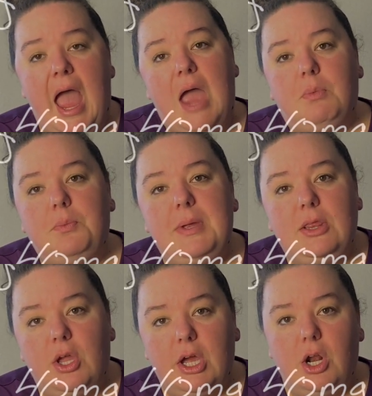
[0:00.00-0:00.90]
And when we
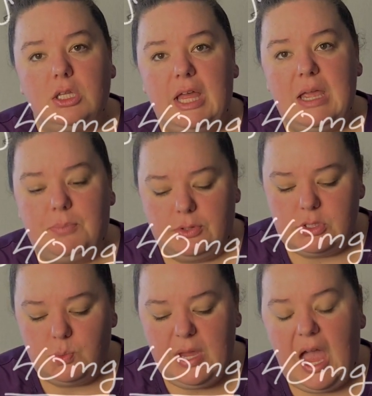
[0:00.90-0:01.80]
look at our
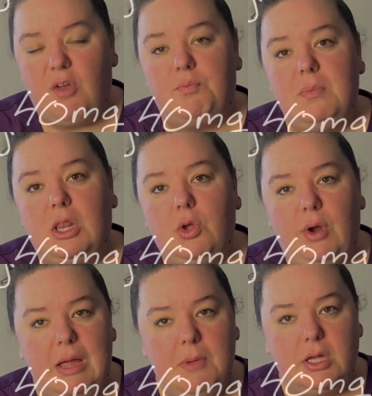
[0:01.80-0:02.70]
labels, we have
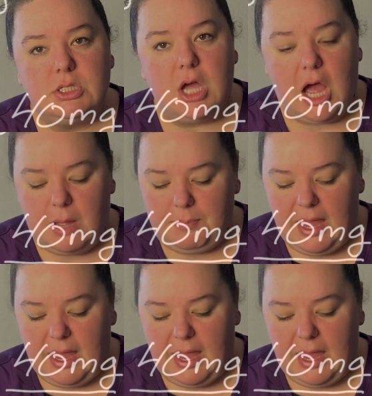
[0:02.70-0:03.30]
milligram on top